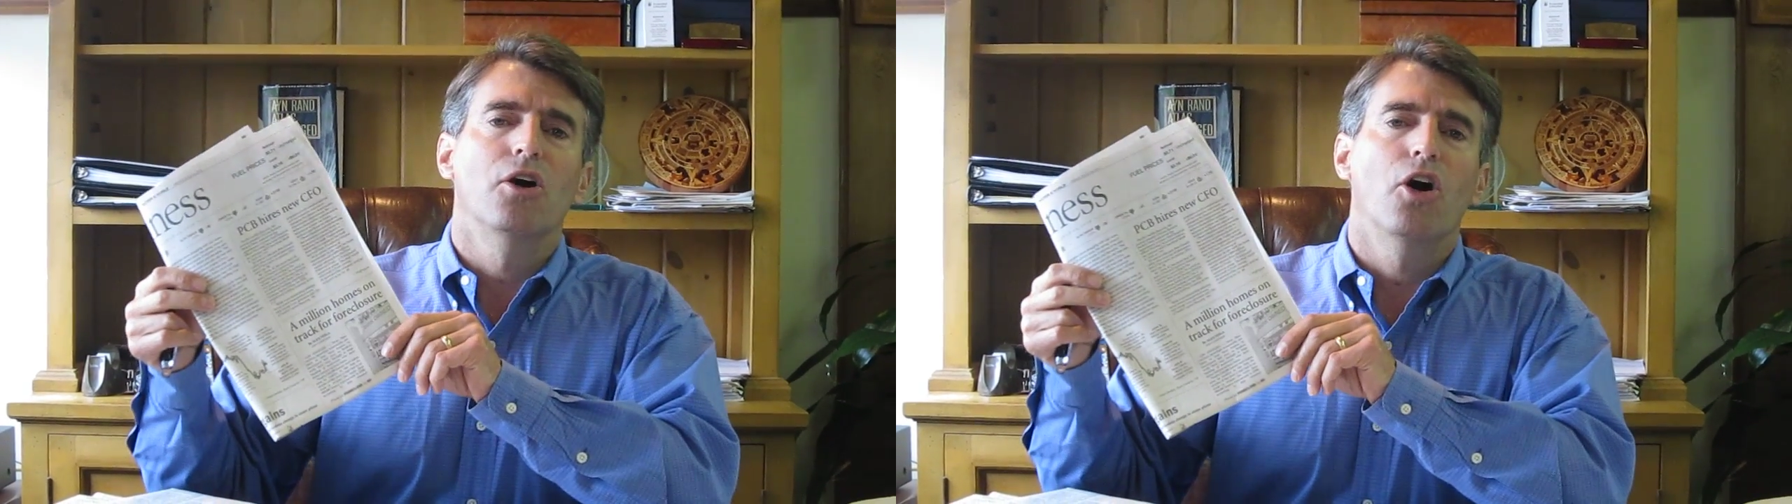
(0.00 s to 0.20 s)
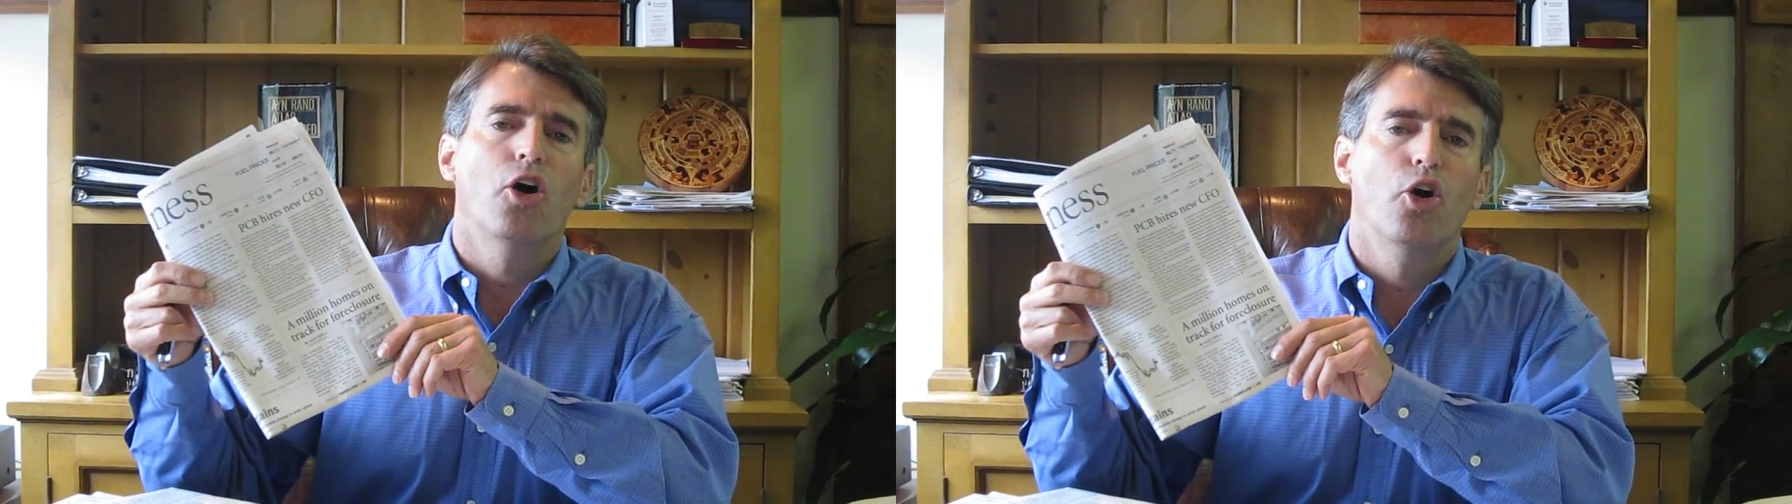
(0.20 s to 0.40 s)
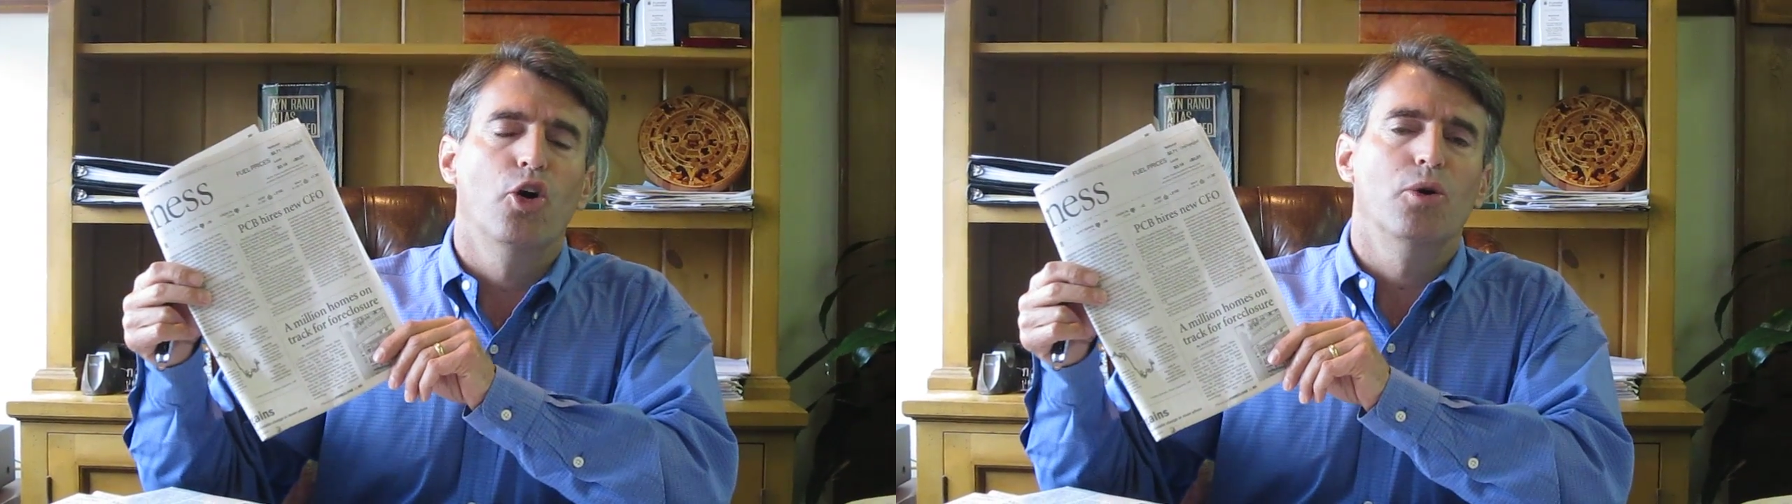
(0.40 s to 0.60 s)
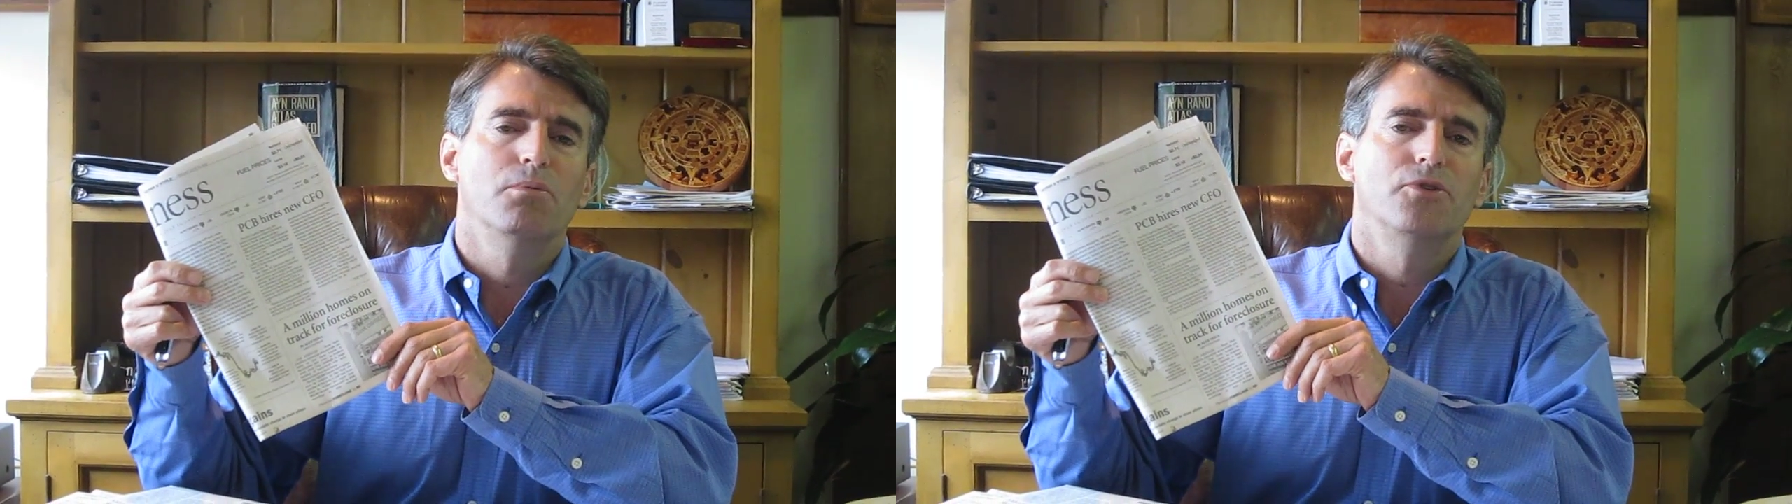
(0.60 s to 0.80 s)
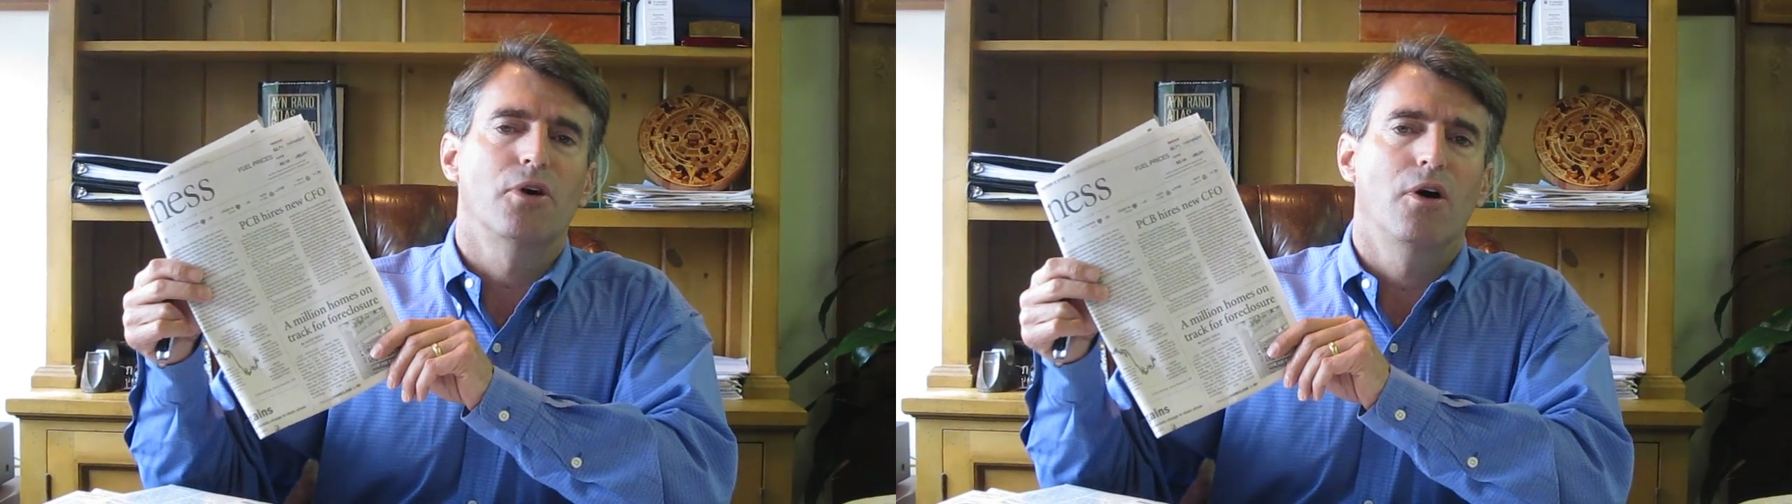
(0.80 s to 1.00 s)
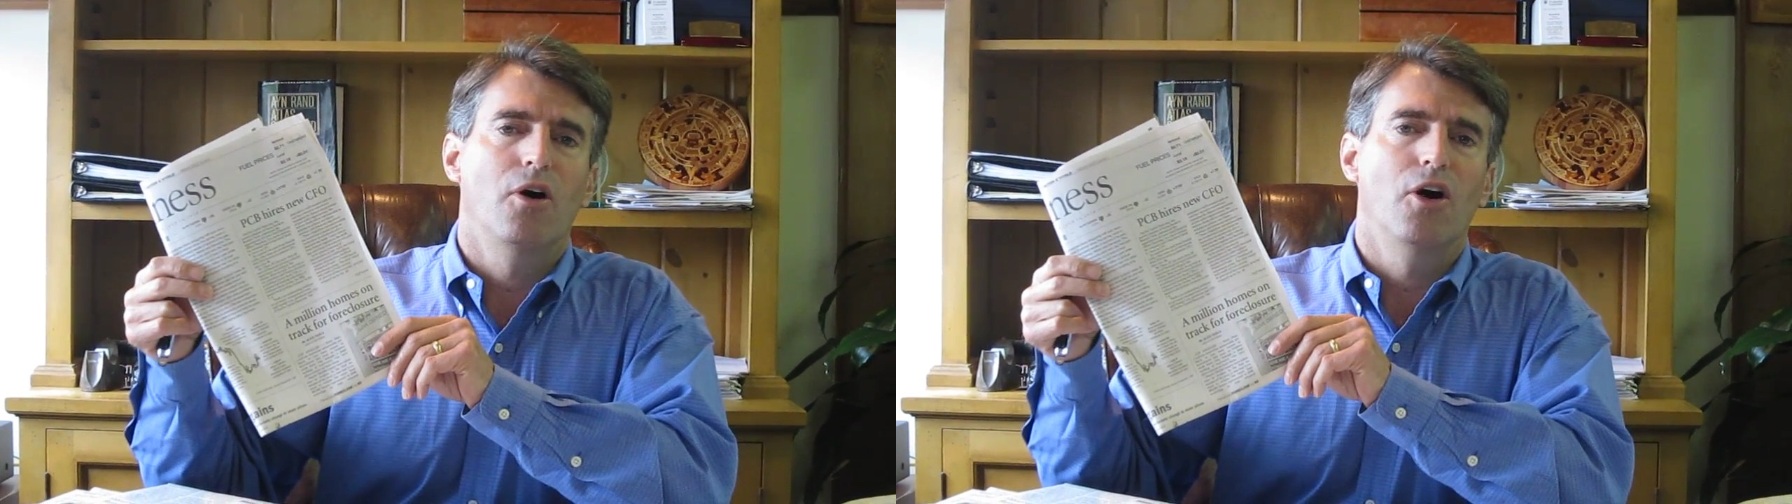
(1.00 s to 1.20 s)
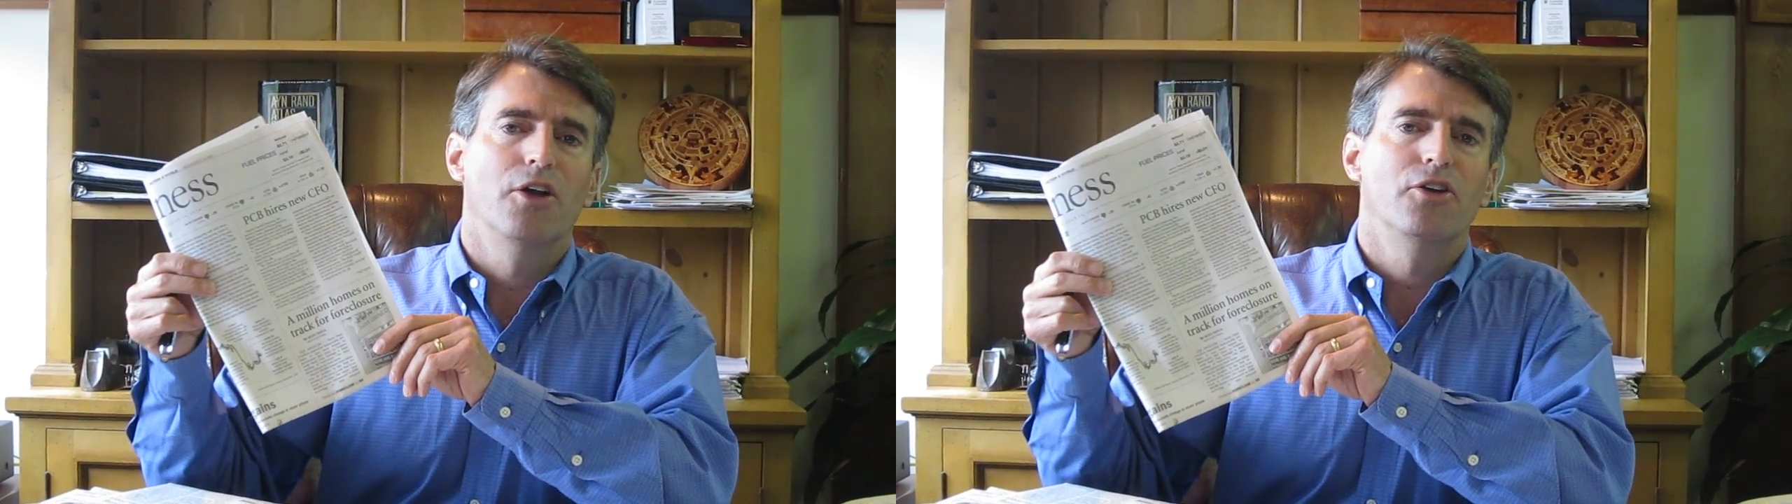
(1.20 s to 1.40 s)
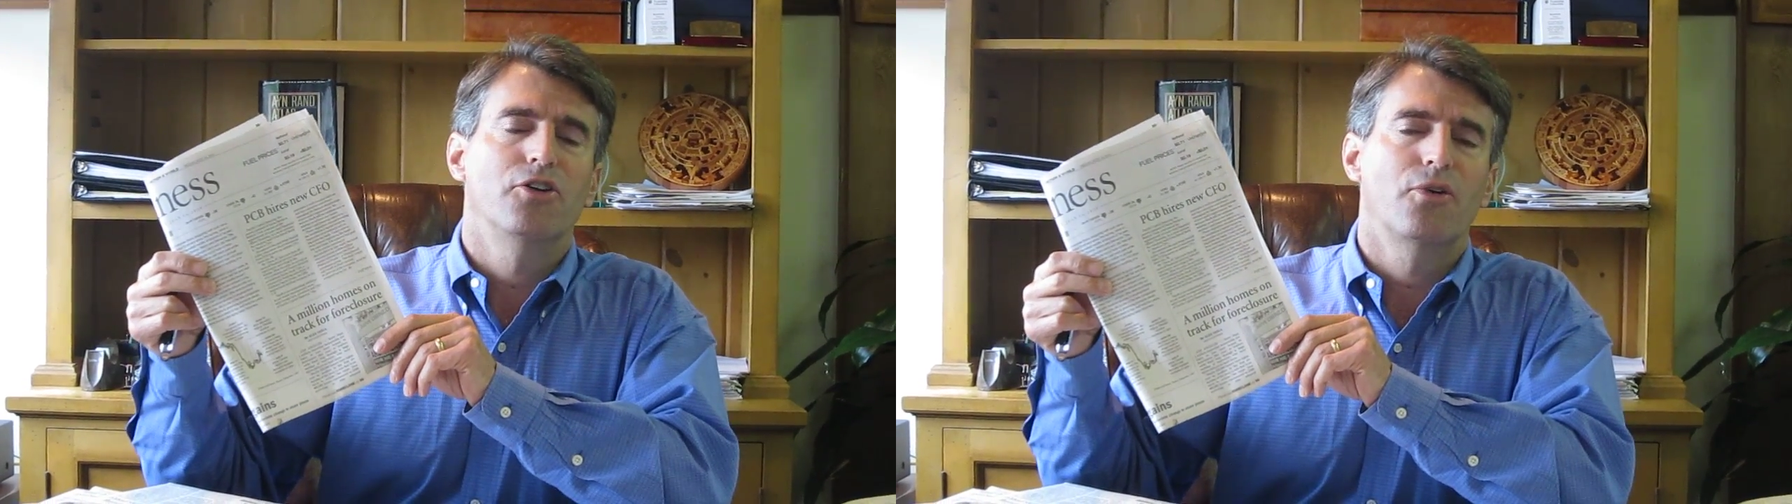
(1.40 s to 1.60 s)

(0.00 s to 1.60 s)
homes on